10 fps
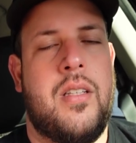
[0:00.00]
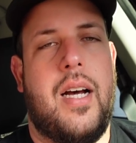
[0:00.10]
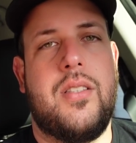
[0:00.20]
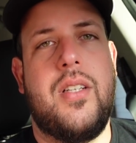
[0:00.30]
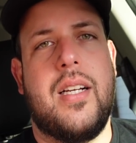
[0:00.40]

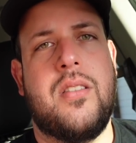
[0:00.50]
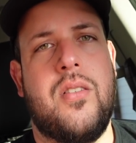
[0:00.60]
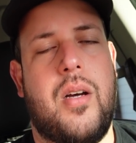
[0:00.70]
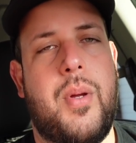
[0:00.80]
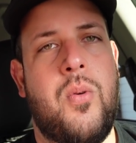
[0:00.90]
As you guys know,
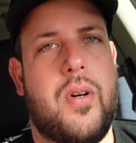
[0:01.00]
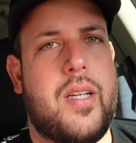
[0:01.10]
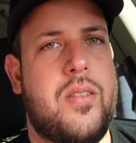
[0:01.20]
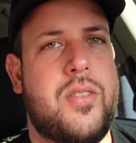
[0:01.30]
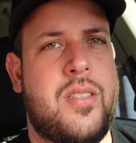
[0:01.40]
I've been
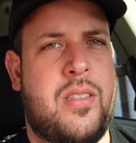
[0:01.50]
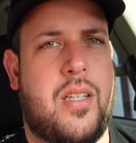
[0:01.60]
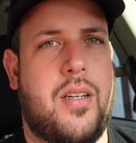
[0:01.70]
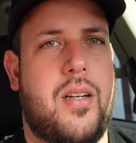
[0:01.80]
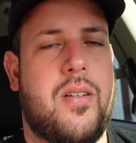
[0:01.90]
working on changing the
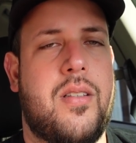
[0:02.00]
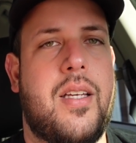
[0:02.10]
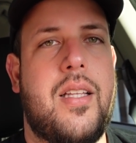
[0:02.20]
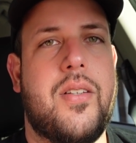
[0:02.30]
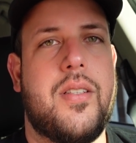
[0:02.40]
color on the
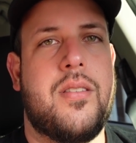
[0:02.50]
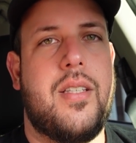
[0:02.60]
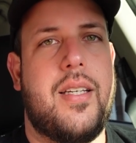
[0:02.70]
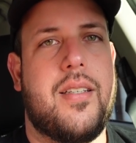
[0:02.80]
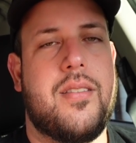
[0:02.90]

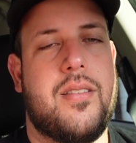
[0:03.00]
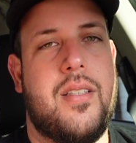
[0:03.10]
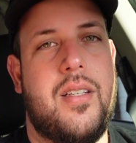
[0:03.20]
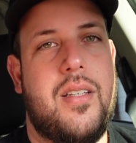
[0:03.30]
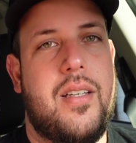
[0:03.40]
E36,
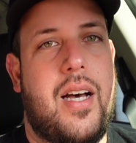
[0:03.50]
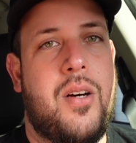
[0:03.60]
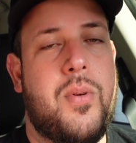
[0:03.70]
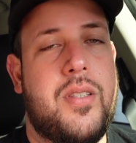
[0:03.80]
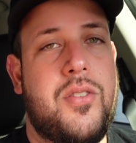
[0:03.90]

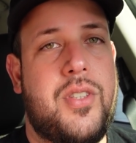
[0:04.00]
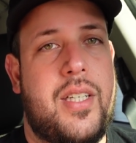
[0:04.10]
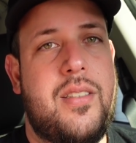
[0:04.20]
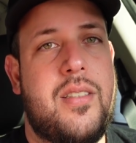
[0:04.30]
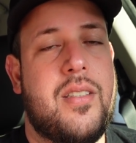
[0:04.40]
and we're
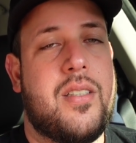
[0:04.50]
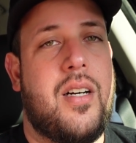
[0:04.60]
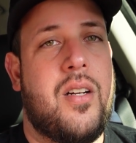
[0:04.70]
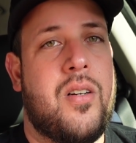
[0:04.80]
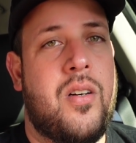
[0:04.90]
changing the
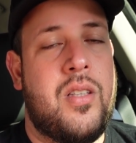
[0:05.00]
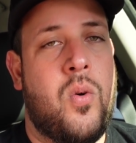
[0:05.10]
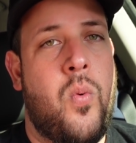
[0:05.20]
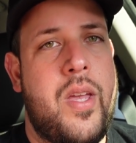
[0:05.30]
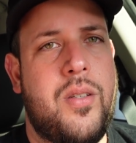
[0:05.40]
color on the
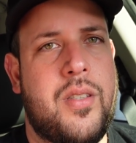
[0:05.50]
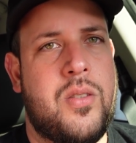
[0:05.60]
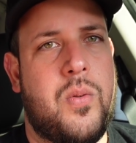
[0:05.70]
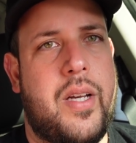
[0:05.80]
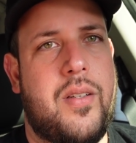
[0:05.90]
wheels
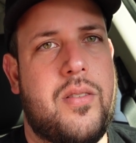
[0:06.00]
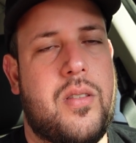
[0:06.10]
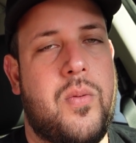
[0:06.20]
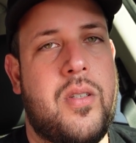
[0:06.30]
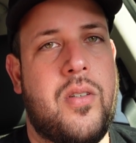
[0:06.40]
as well. So
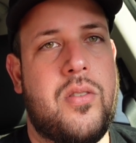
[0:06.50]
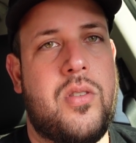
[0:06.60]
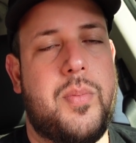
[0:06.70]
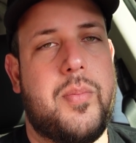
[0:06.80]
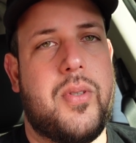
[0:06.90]
we're going
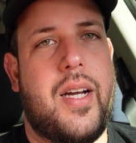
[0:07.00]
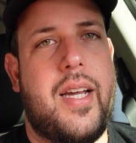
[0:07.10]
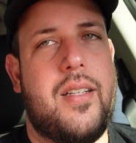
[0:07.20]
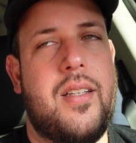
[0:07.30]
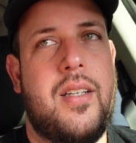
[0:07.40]
super
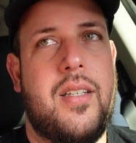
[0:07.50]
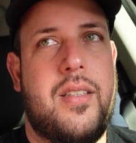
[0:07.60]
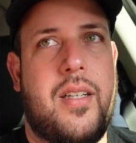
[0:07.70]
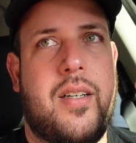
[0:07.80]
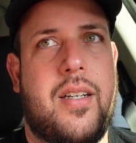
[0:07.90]
bright.
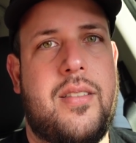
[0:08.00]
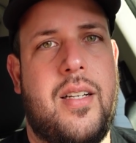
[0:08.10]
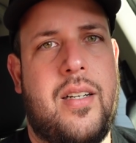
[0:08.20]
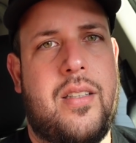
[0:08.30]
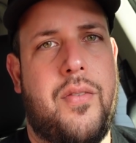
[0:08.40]
The car's
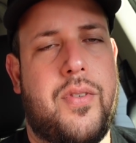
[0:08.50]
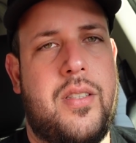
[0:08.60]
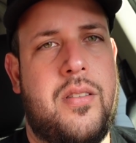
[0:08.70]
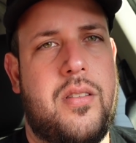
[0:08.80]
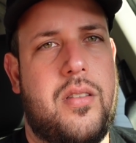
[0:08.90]
getting a
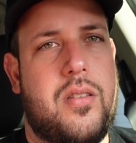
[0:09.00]
different